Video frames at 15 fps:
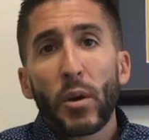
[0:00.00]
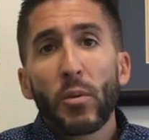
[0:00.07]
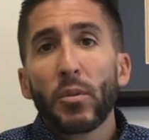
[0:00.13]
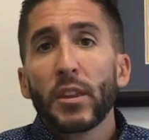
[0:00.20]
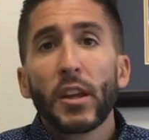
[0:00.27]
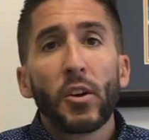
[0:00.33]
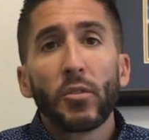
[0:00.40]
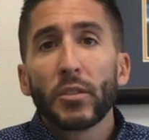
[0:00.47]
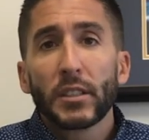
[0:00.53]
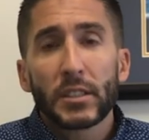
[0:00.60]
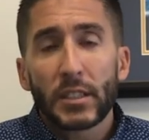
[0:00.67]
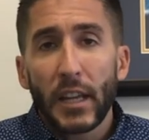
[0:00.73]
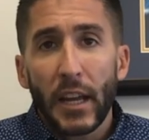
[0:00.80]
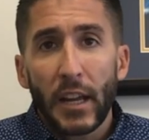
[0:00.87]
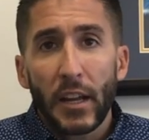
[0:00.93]
we were the only
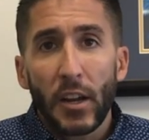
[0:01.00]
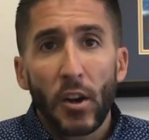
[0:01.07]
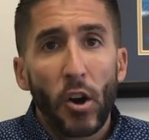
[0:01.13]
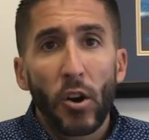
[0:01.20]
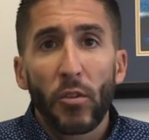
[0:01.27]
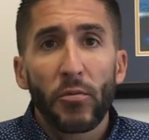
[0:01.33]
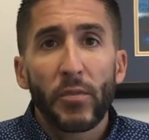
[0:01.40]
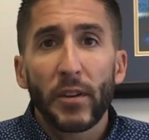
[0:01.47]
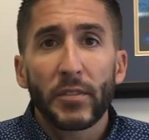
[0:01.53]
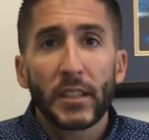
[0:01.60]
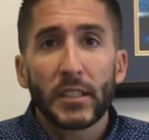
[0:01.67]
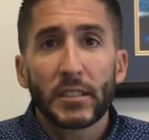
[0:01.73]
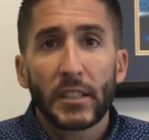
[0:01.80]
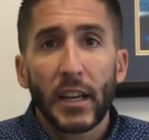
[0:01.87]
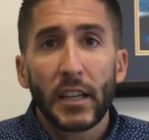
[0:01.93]
state in all 50
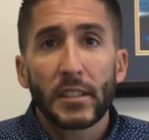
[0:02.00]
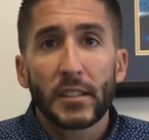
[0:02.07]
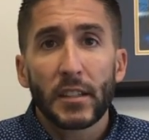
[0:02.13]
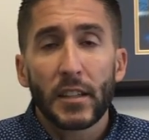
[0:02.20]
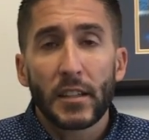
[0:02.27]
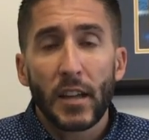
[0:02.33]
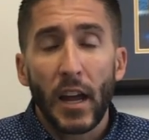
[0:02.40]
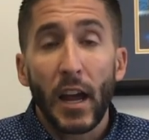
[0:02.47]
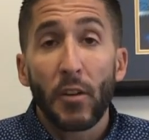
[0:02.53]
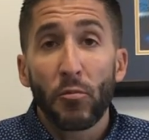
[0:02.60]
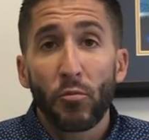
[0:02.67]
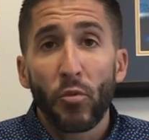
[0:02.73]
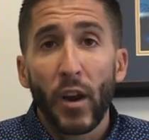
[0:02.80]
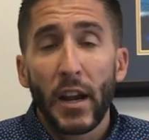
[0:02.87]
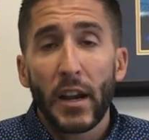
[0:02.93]
states at the time,
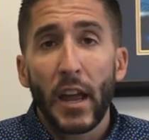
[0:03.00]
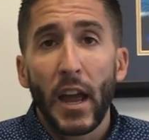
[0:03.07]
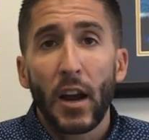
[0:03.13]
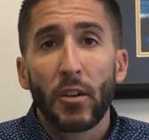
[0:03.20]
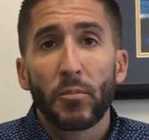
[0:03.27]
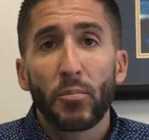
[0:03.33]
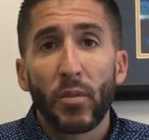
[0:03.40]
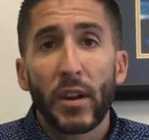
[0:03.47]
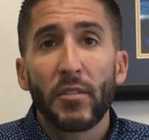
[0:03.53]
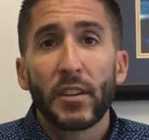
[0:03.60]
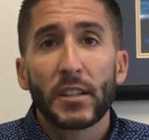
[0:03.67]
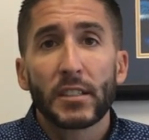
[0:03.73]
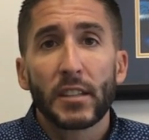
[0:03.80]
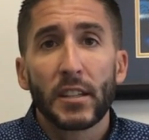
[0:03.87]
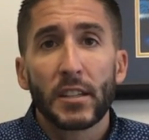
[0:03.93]
right now,
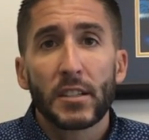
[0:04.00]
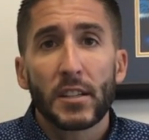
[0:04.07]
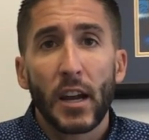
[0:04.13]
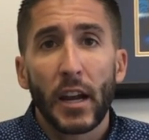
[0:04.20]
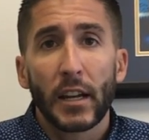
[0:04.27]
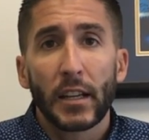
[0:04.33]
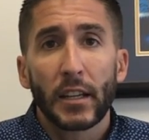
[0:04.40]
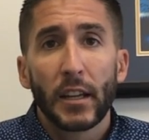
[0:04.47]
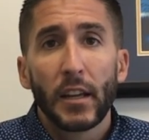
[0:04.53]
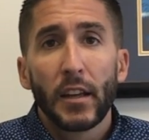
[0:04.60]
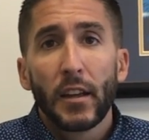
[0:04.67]
previous to this signing,